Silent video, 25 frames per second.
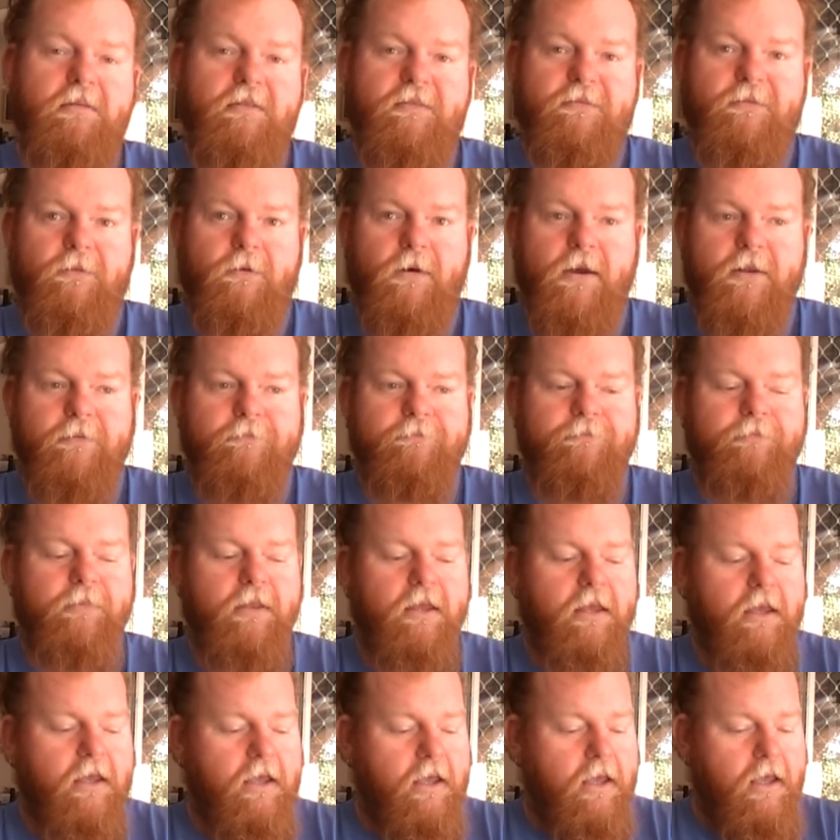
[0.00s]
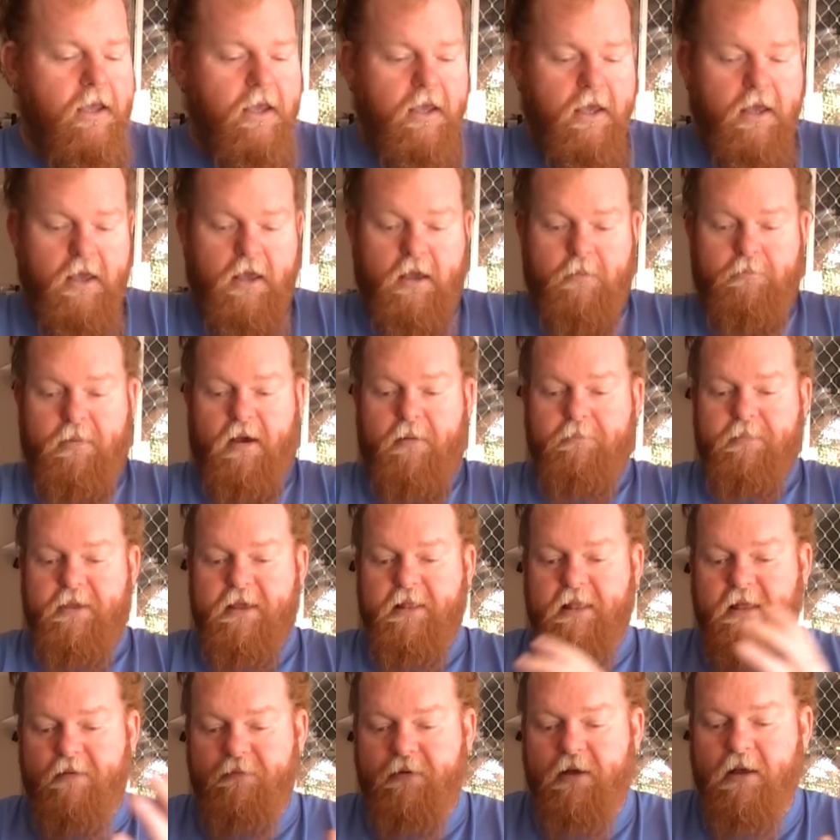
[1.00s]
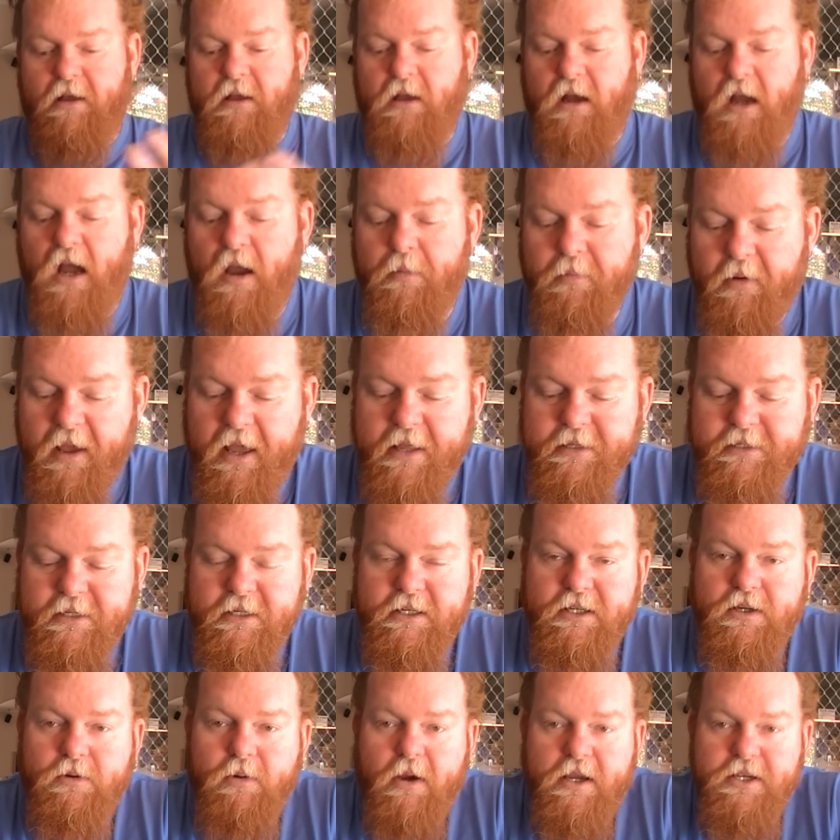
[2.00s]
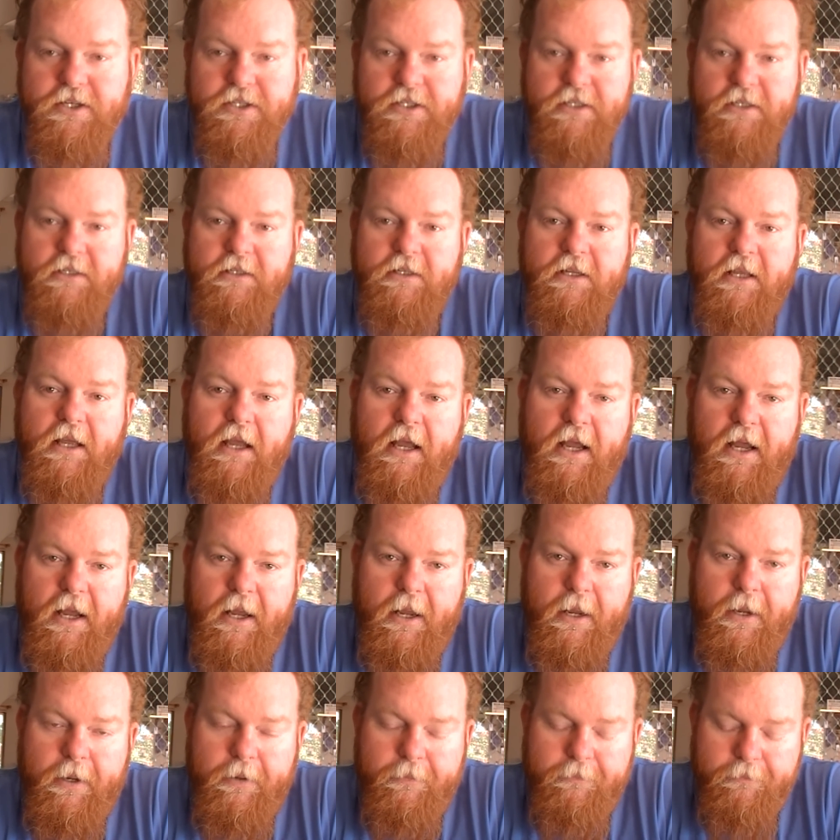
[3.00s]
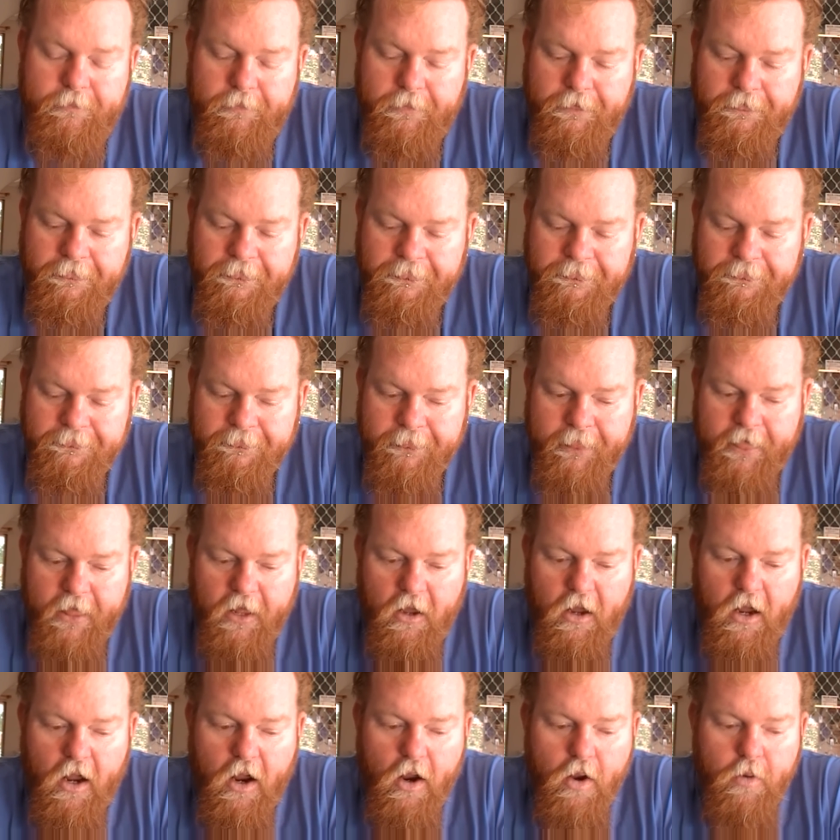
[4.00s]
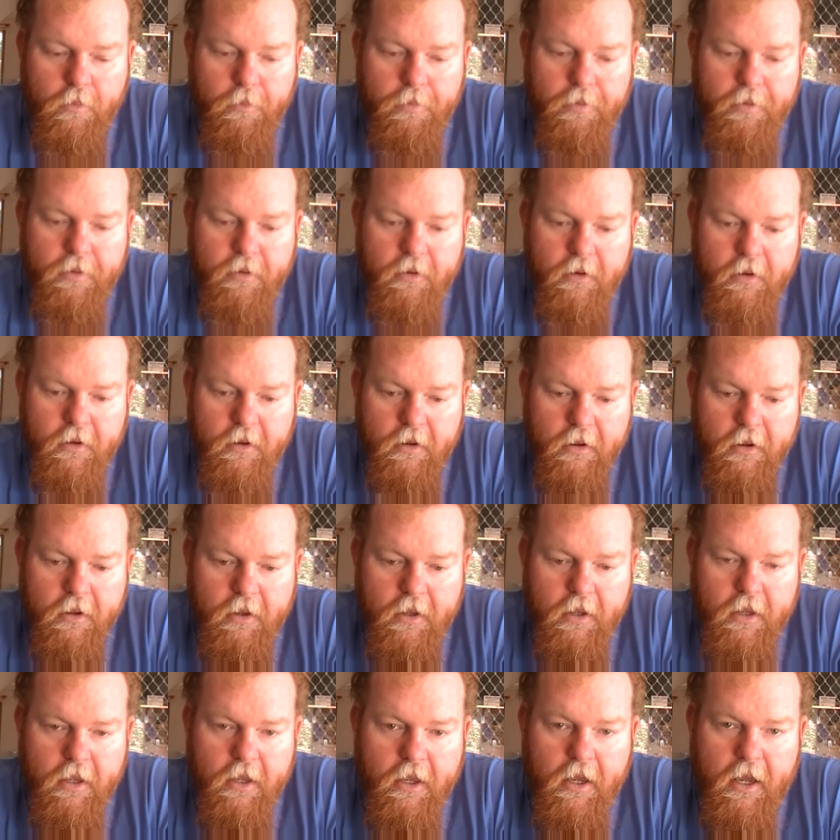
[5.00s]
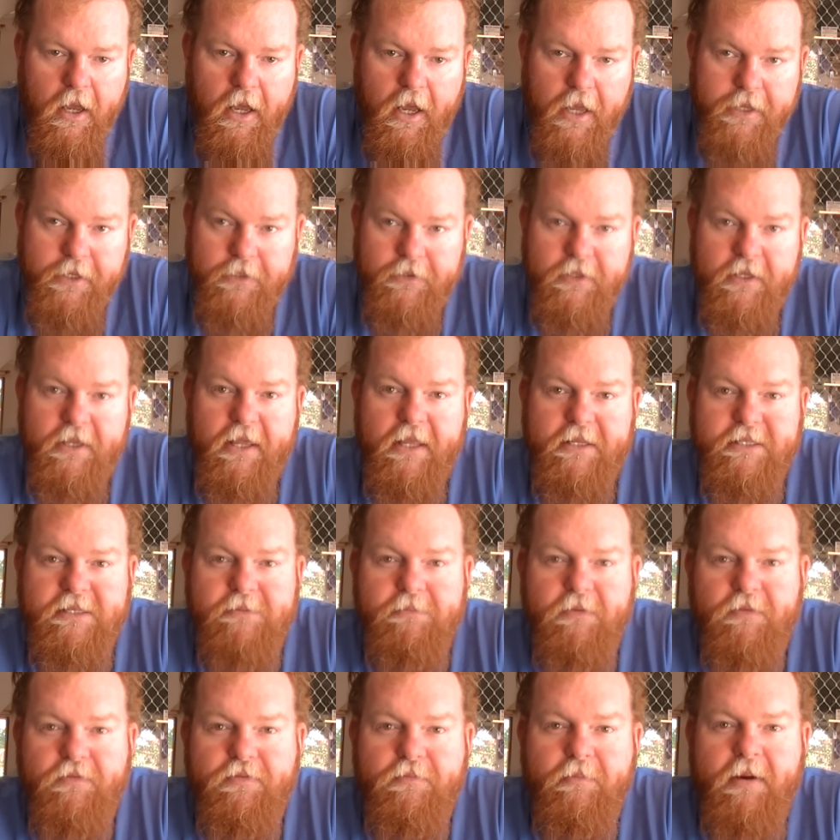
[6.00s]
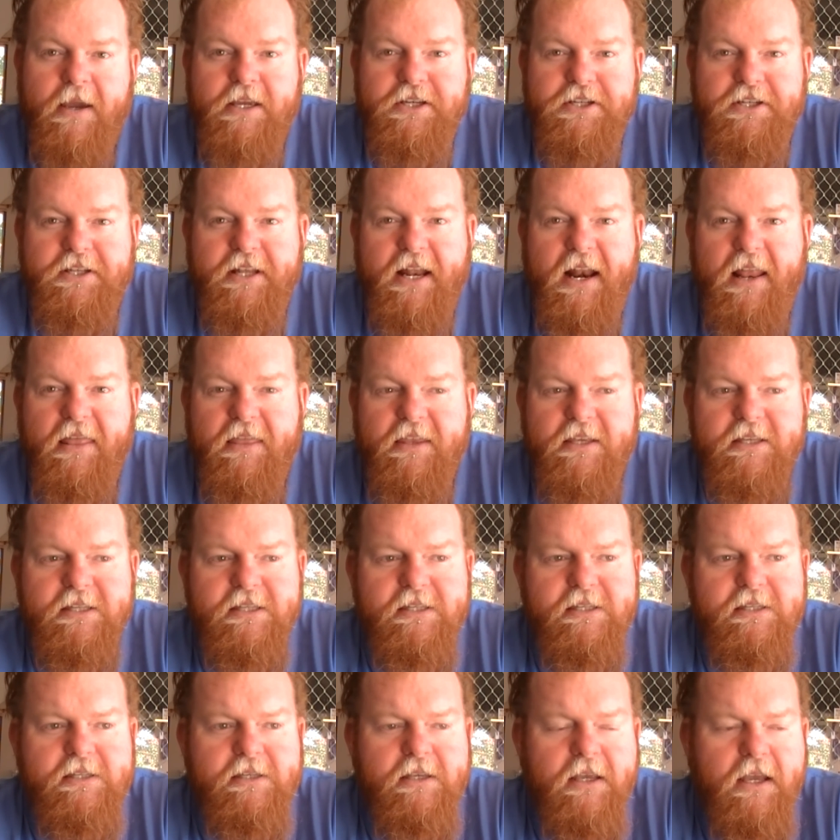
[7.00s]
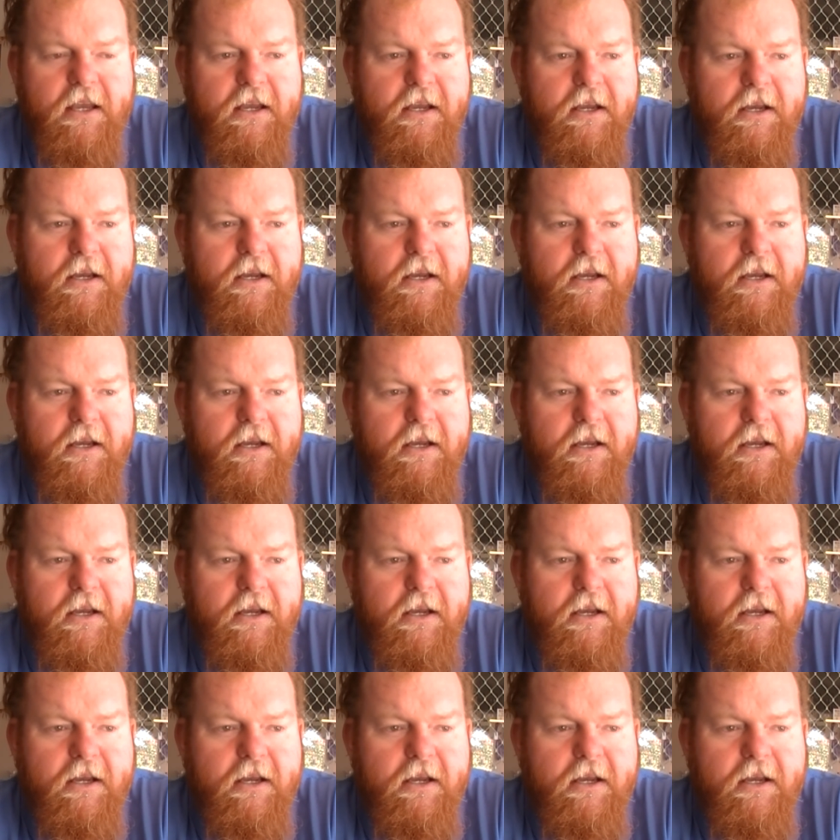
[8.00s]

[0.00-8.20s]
to be fine. But beer lover, I hope I answered your question. I hope you did get some information out of this.